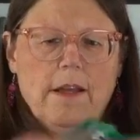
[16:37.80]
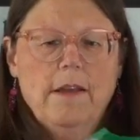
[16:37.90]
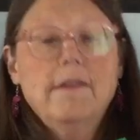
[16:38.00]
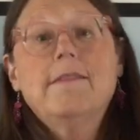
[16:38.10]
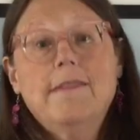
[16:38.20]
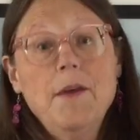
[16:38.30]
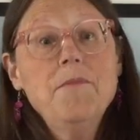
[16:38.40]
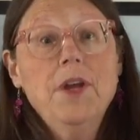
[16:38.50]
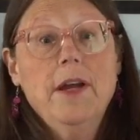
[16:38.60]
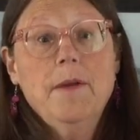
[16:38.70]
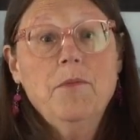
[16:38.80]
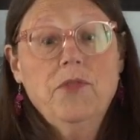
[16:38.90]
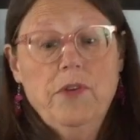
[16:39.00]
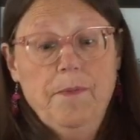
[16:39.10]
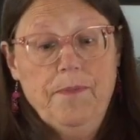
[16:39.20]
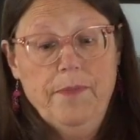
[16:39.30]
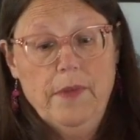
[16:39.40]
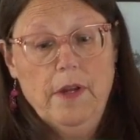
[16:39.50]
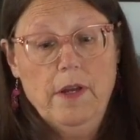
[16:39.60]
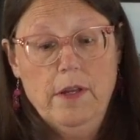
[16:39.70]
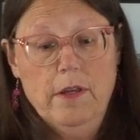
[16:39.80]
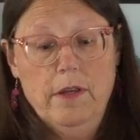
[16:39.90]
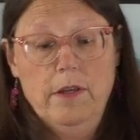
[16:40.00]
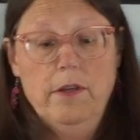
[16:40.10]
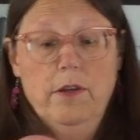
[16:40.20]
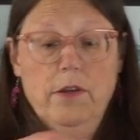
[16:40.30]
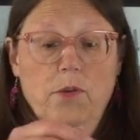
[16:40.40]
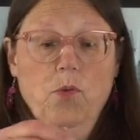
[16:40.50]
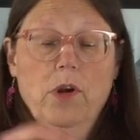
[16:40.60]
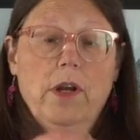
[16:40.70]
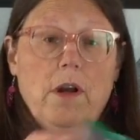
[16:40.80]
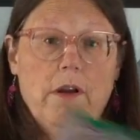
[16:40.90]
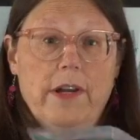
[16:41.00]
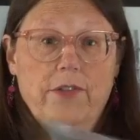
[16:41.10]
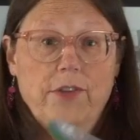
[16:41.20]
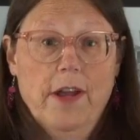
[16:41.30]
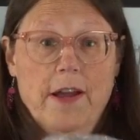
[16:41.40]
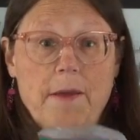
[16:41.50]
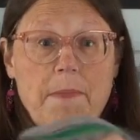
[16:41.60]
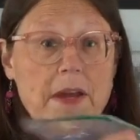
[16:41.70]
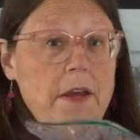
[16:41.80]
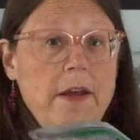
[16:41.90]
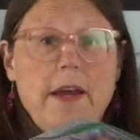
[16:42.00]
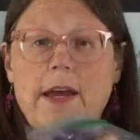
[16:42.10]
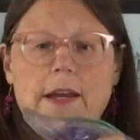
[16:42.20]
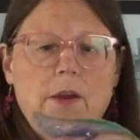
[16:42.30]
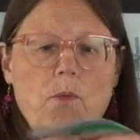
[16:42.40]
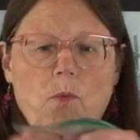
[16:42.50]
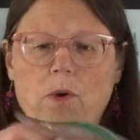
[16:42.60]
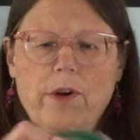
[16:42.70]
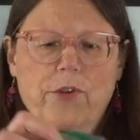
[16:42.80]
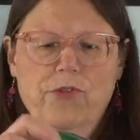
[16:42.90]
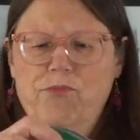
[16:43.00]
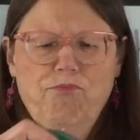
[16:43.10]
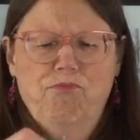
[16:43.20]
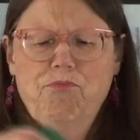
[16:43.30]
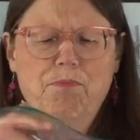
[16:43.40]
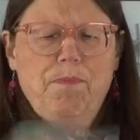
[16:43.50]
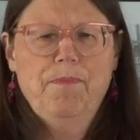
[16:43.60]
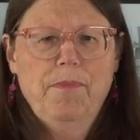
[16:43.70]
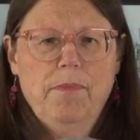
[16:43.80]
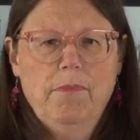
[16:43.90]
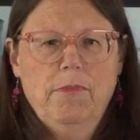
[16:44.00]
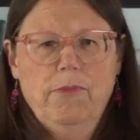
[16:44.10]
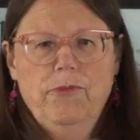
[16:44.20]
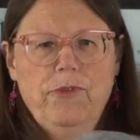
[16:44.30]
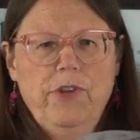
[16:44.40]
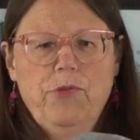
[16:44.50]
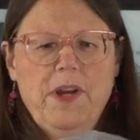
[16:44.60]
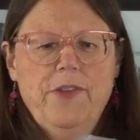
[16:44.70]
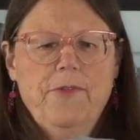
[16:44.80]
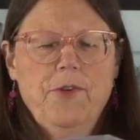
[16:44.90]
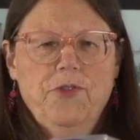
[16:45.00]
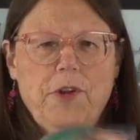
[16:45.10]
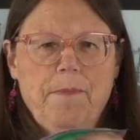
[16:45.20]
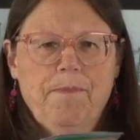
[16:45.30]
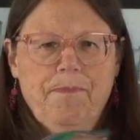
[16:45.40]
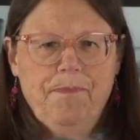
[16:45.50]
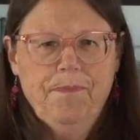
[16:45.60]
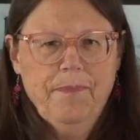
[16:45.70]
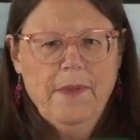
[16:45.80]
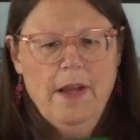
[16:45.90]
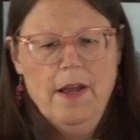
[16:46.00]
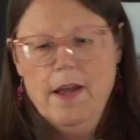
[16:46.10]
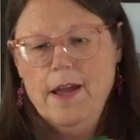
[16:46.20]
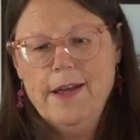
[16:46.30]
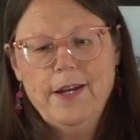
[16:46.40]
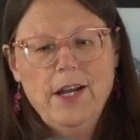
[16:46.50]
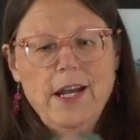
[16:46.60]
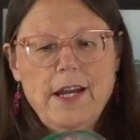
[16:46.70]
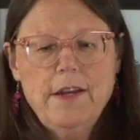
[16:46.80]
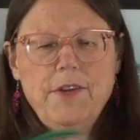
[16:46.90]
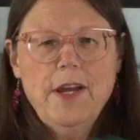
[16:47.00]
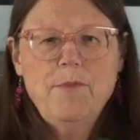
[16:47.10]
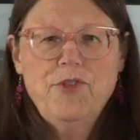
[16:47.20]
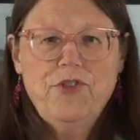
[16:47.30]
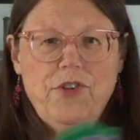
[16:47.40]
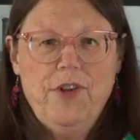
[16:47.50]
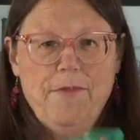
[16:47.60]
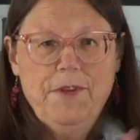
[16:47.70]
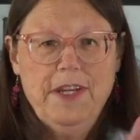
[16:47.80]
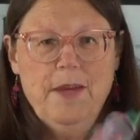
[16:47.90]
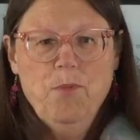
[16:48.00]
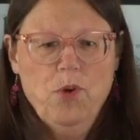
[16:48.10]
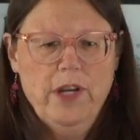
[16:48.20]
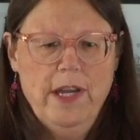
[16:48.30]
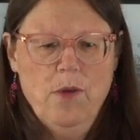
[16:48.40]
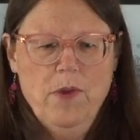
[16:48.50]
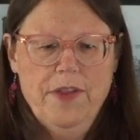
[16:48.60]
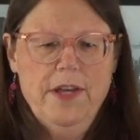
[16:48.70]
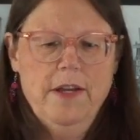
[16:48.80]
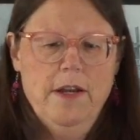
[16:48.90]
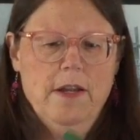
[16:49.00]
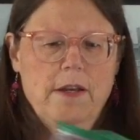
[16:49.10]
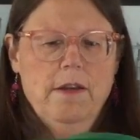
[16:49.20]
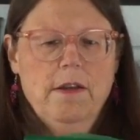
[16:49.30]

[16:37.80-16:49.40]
Sometimes you work on a slime and it works just right the first time. And a lot of times you just have to keep working with it and